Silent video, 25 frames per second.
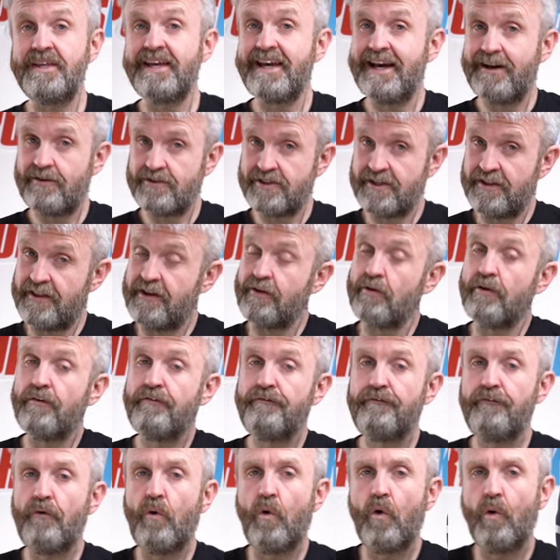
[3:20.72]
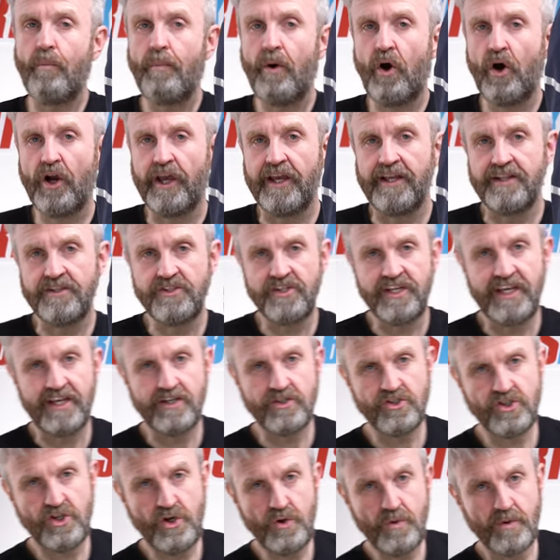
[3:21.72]
the outer there are four pockets. You
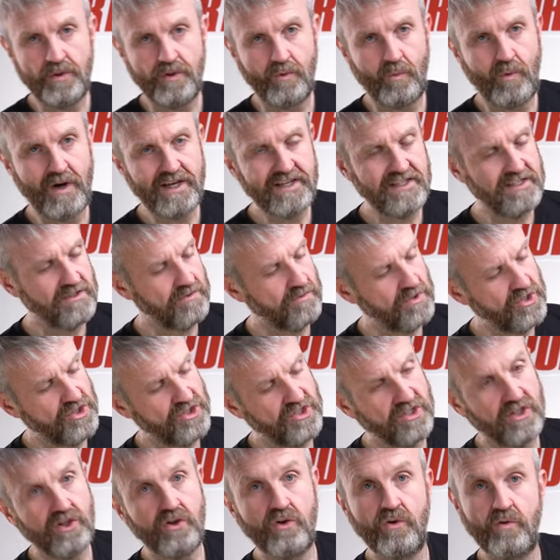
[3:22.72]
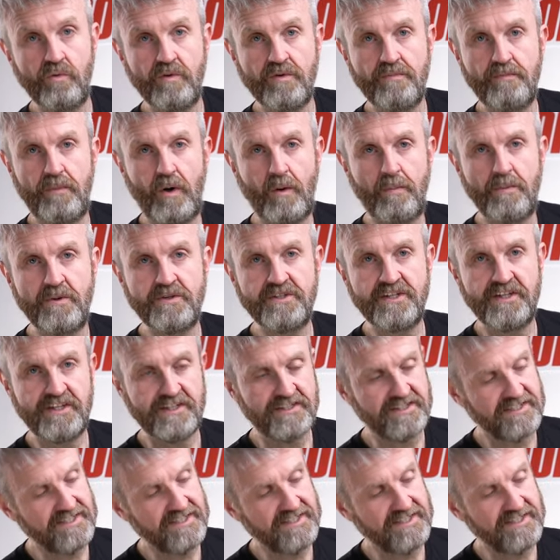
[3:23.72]
get two at the waist which secure with poppers and a